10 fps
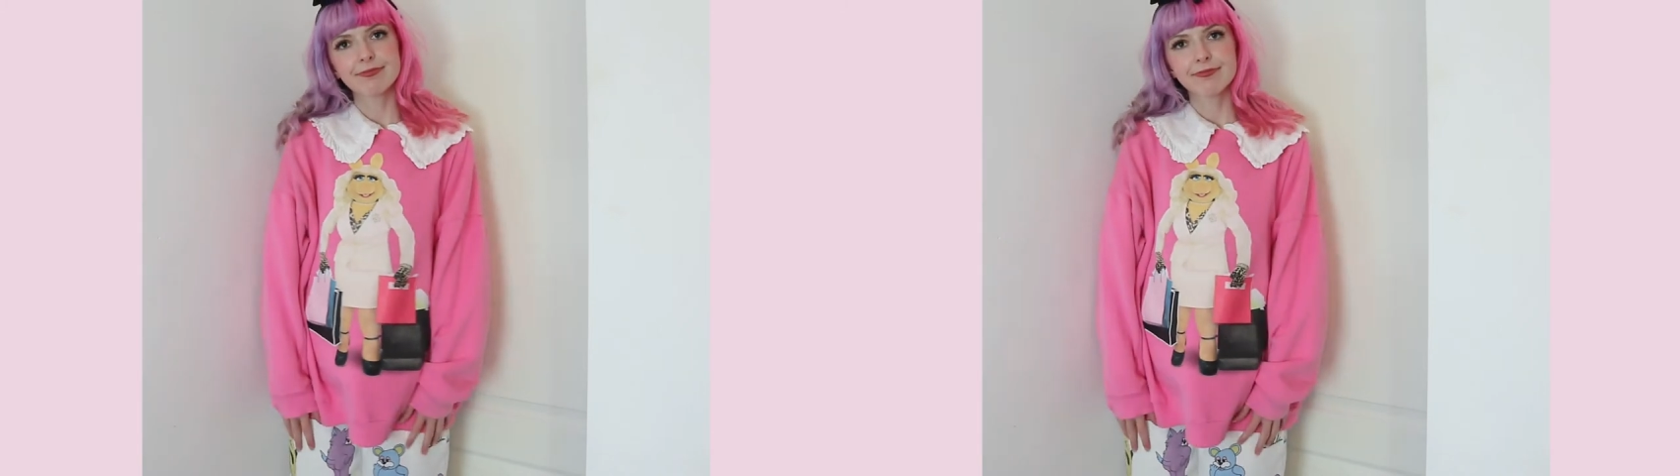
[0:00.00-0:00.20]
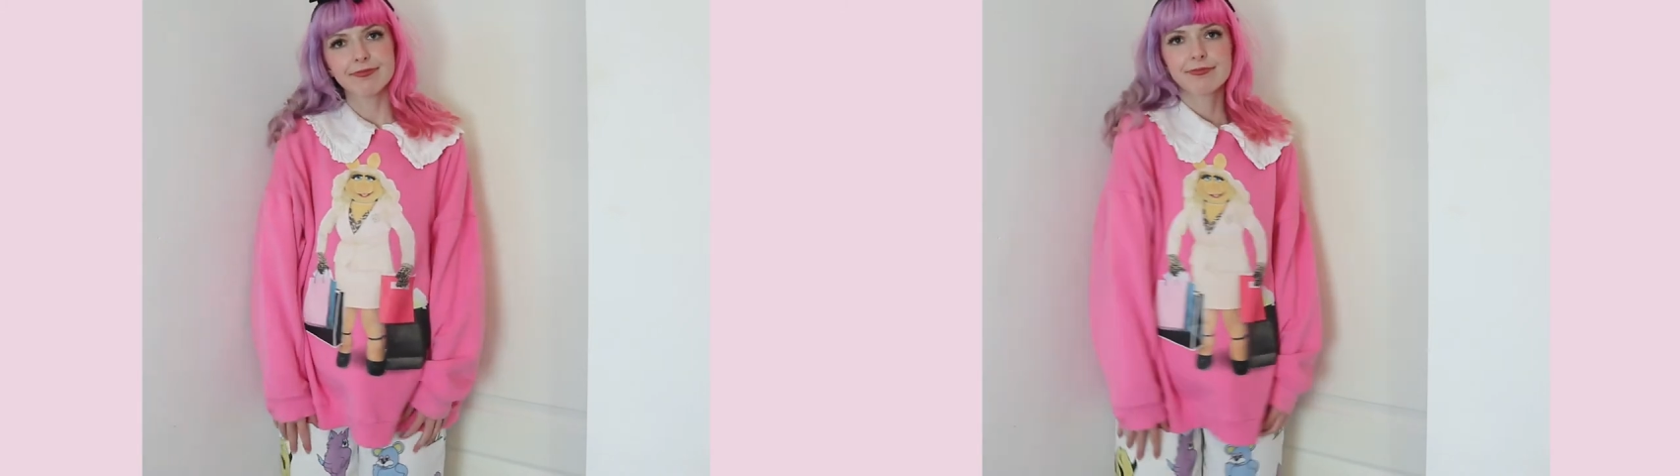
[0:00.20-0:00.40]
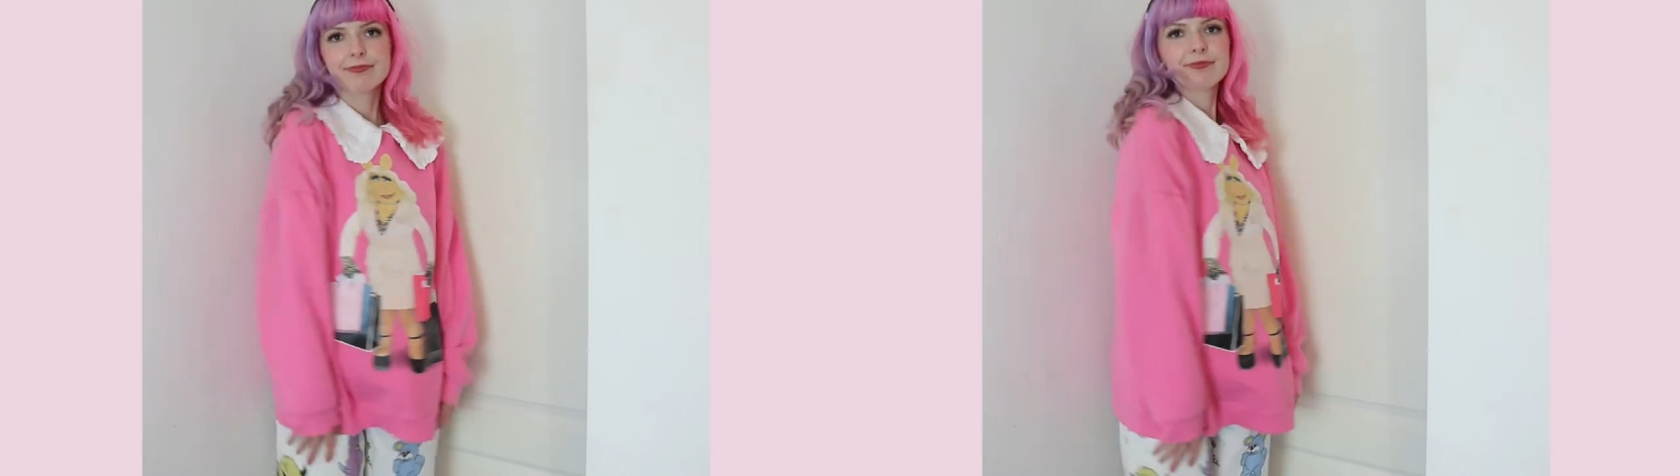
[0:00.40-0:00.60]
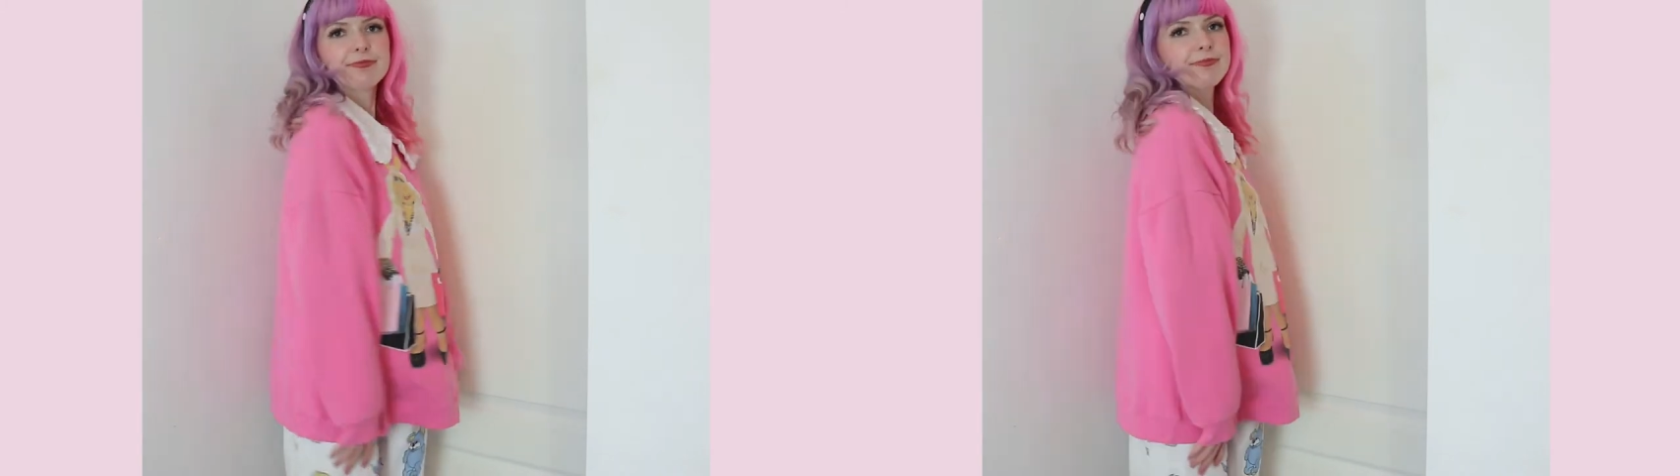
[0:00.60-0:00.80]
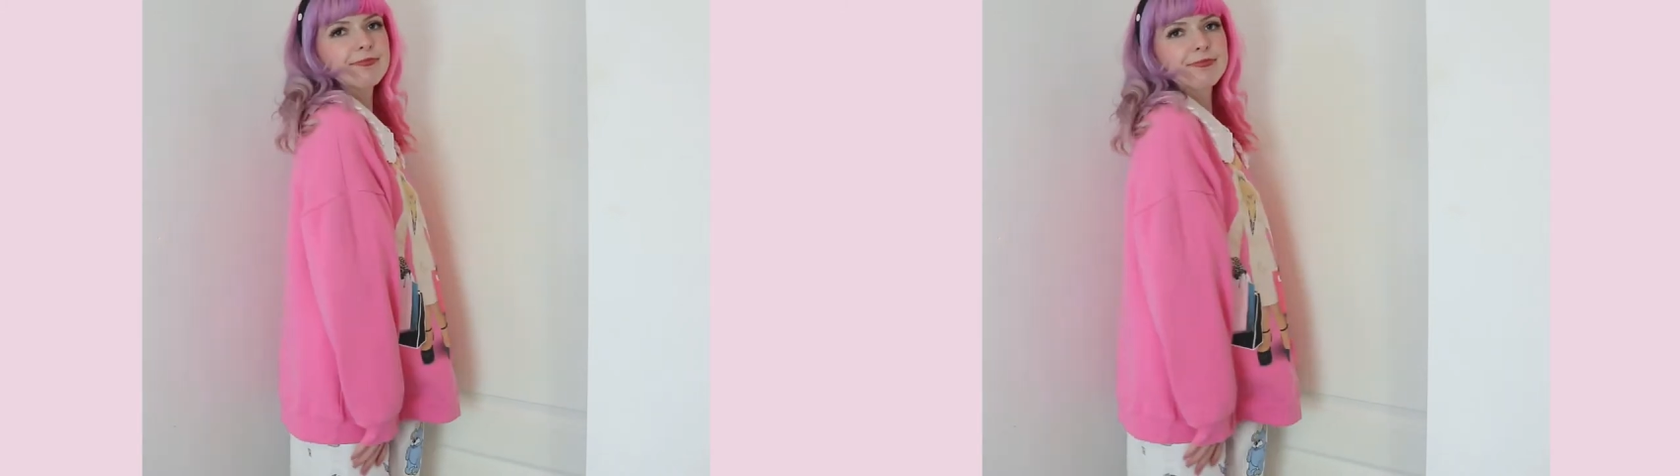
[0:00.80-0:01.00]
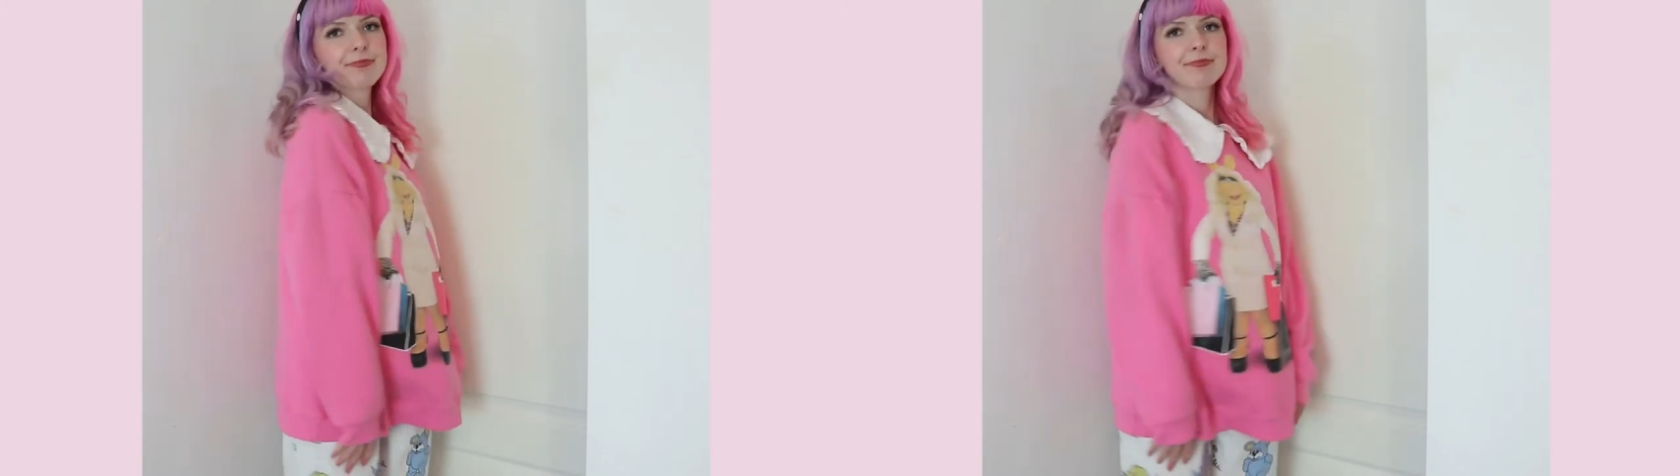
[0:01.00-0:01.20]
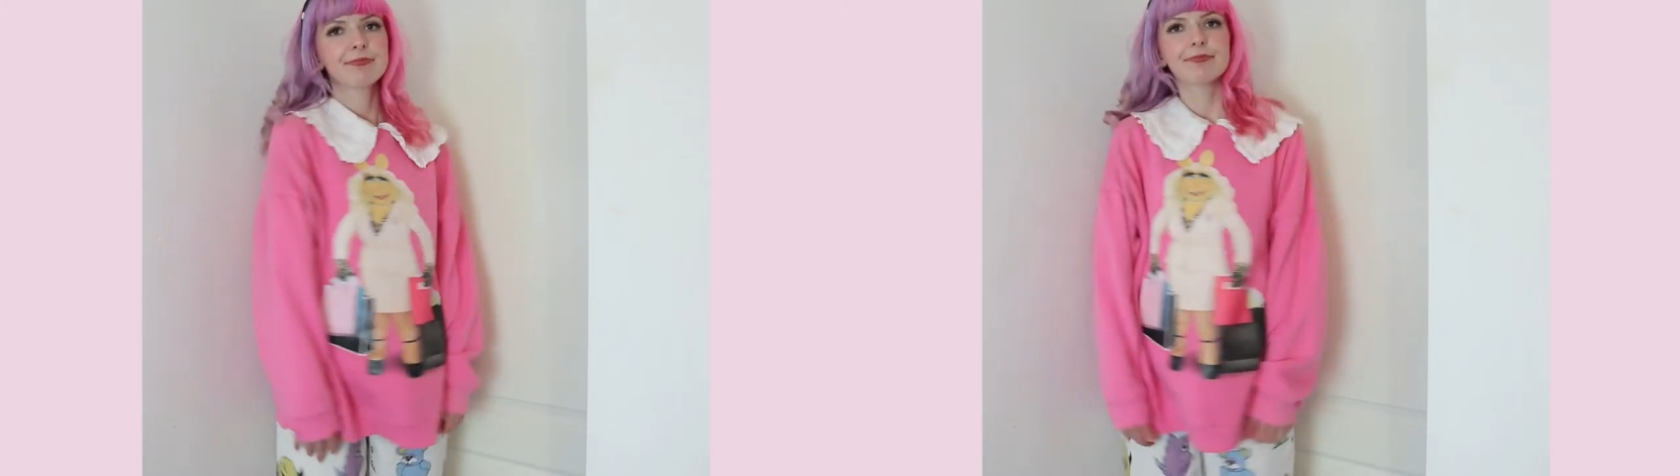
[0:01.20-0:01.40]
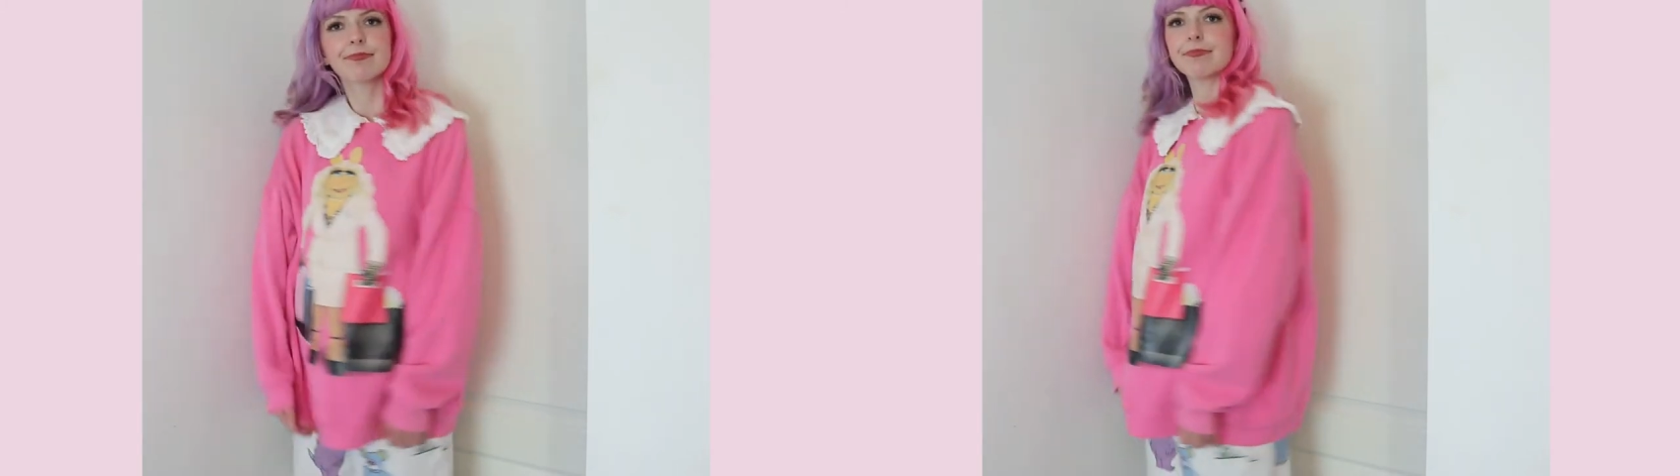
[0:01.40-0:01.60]
biggest,
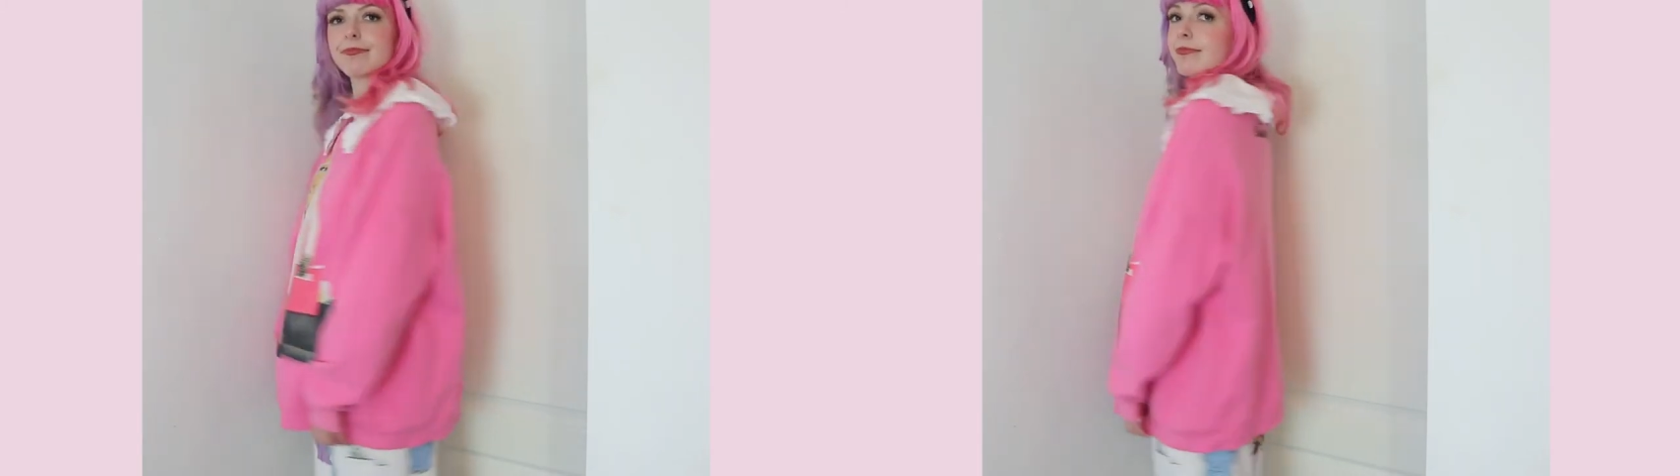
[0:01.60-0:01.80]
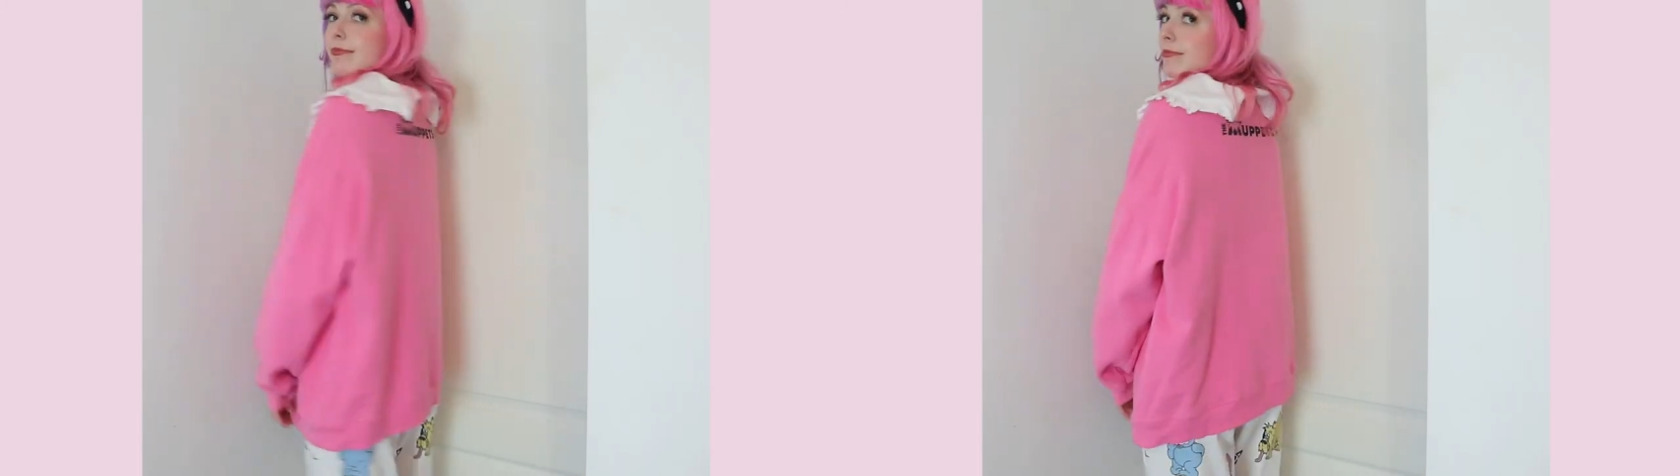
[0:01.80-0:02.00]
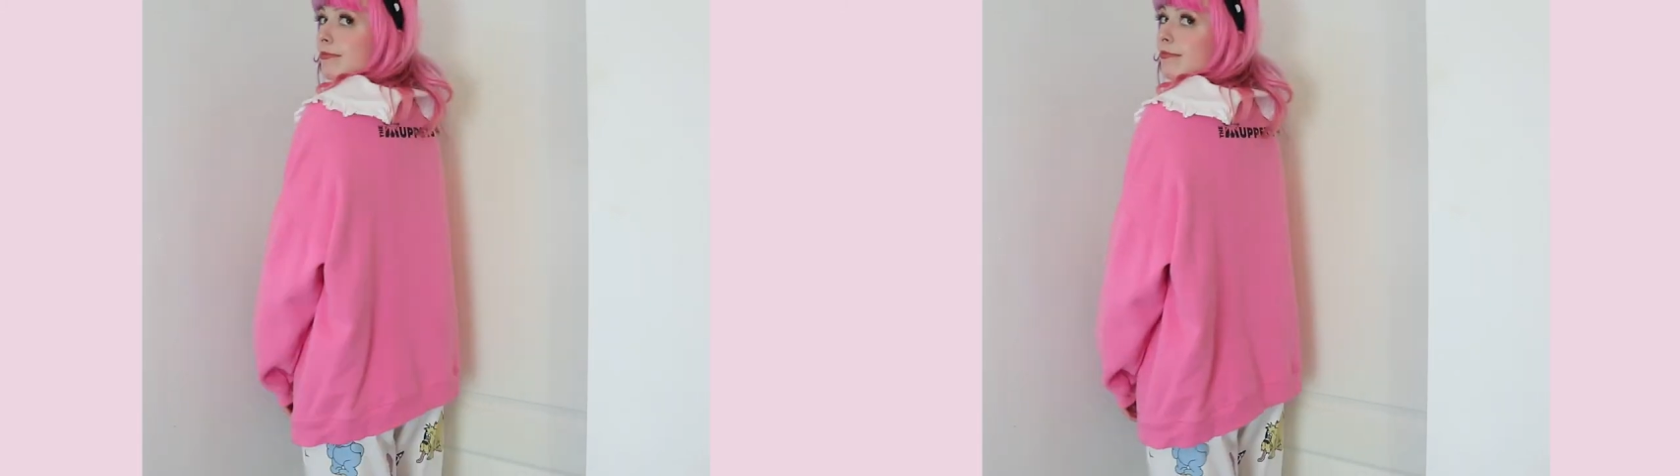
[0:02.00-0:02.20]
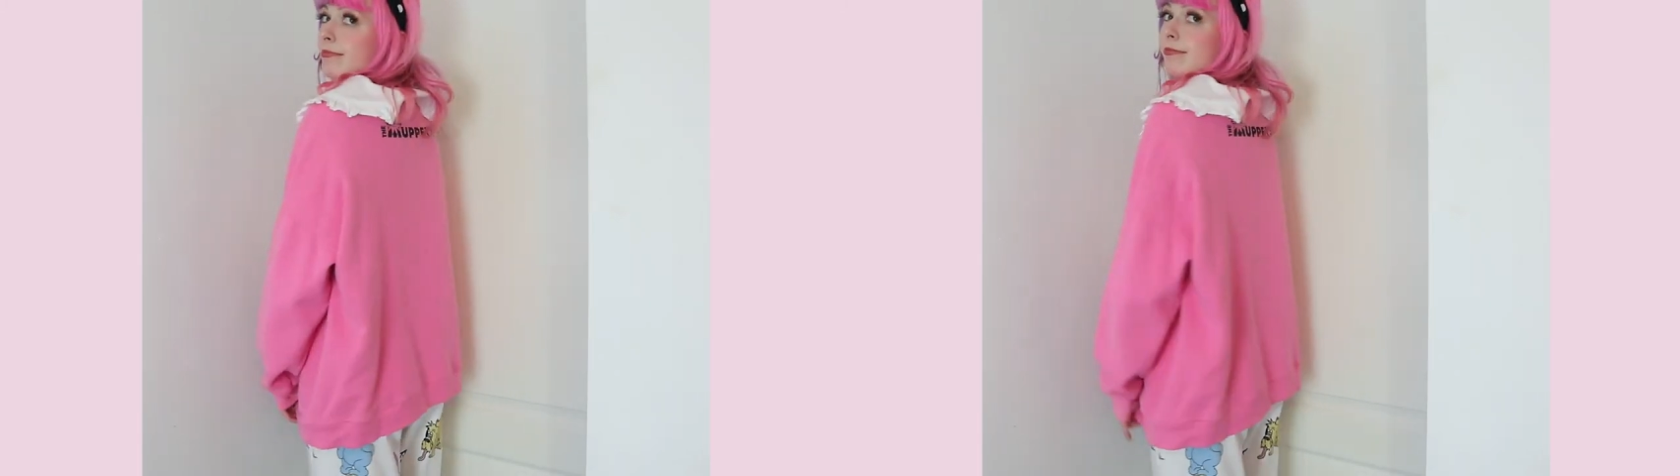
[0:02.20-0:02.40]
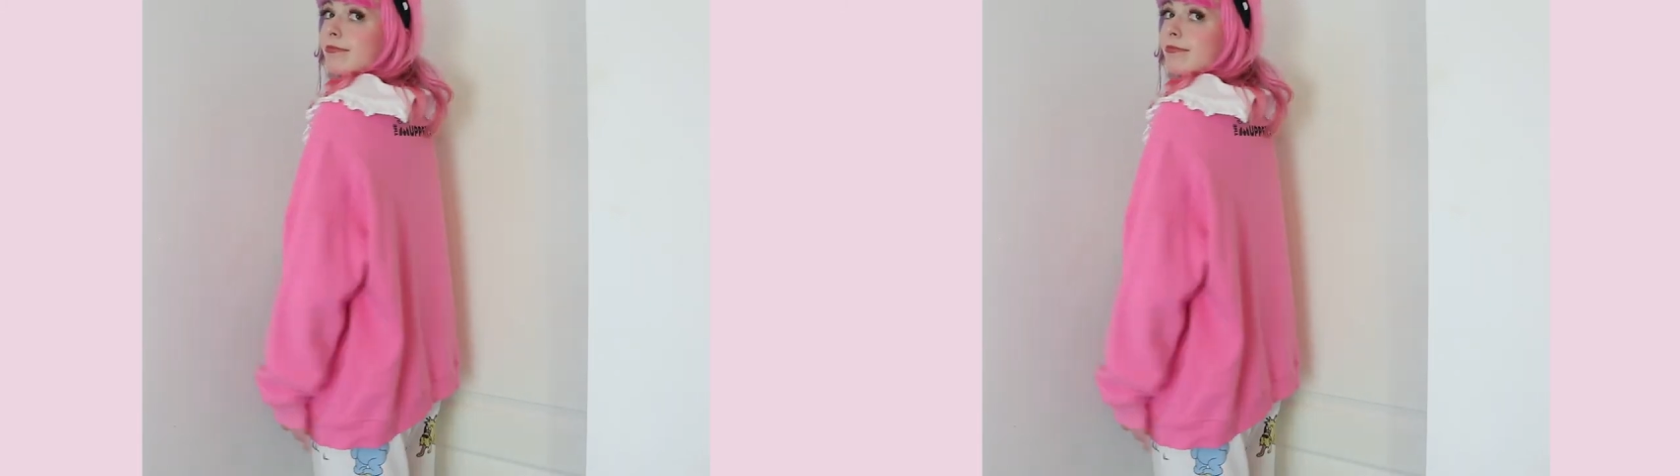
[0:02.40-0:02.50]
the most famous